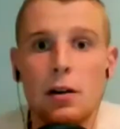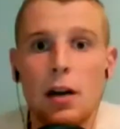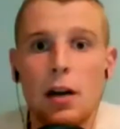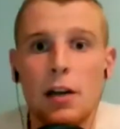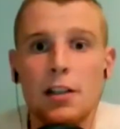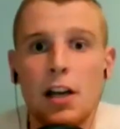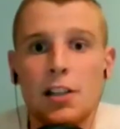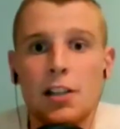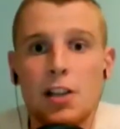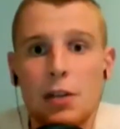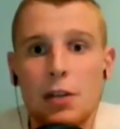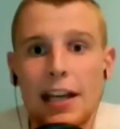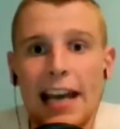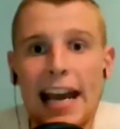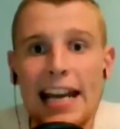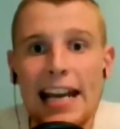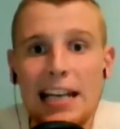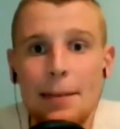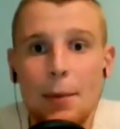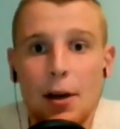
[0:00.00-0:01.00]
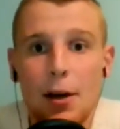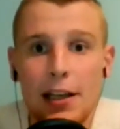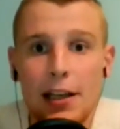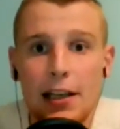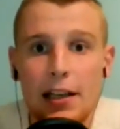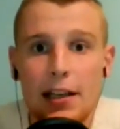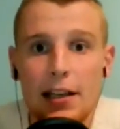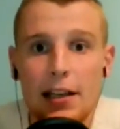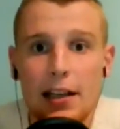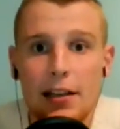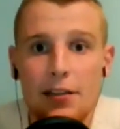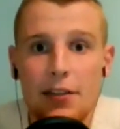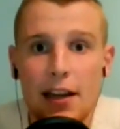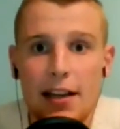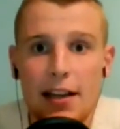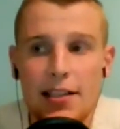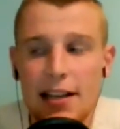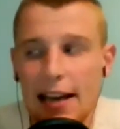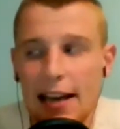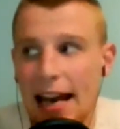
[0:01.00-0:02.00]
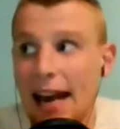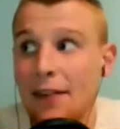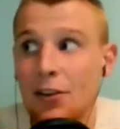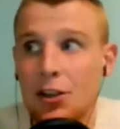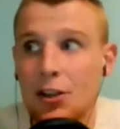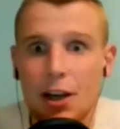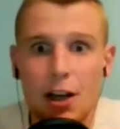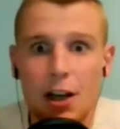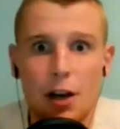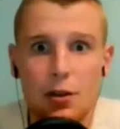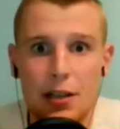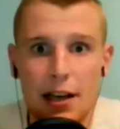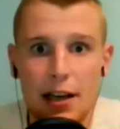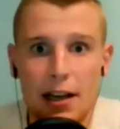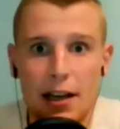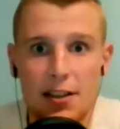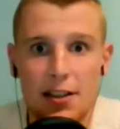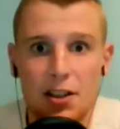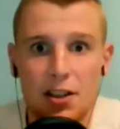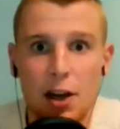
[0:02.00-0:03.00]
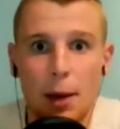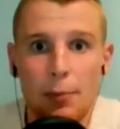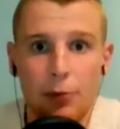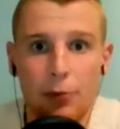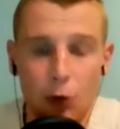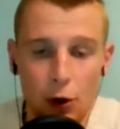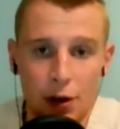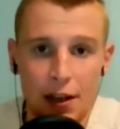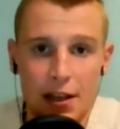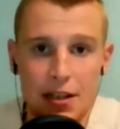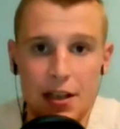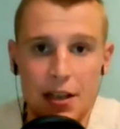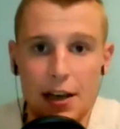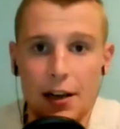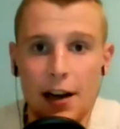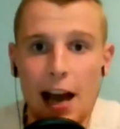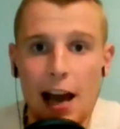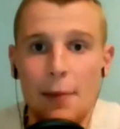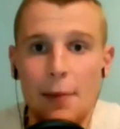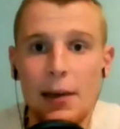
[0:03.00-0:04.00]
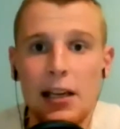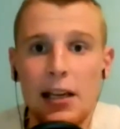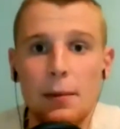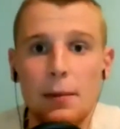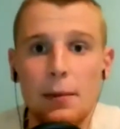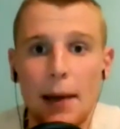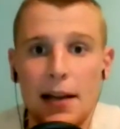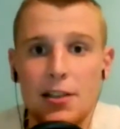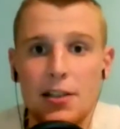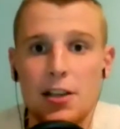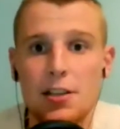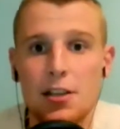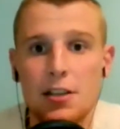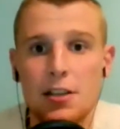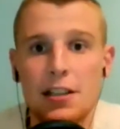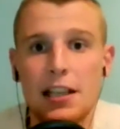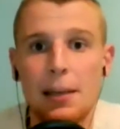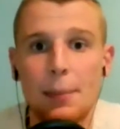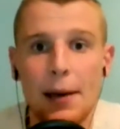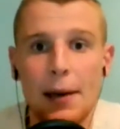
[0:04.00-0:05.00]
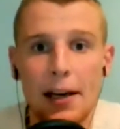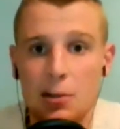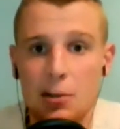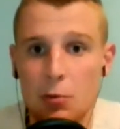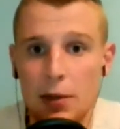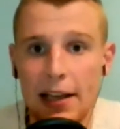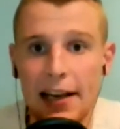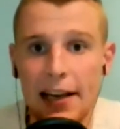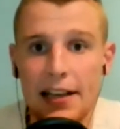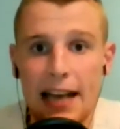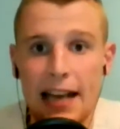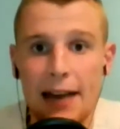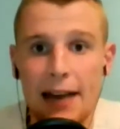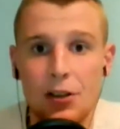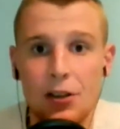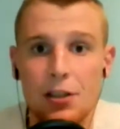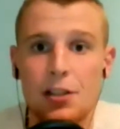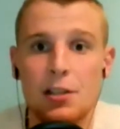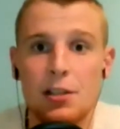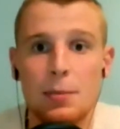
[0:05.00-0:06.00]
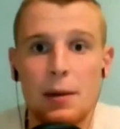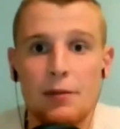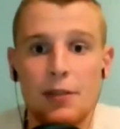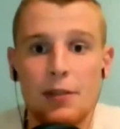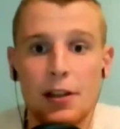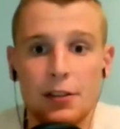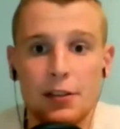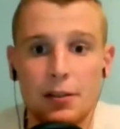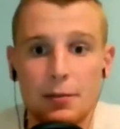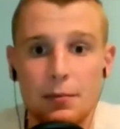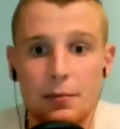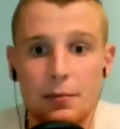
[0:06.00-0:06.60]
I don't think anybody thinks that Everton are going to get into the top 4 this year. How many Manchester City players would get into Everton's midfield?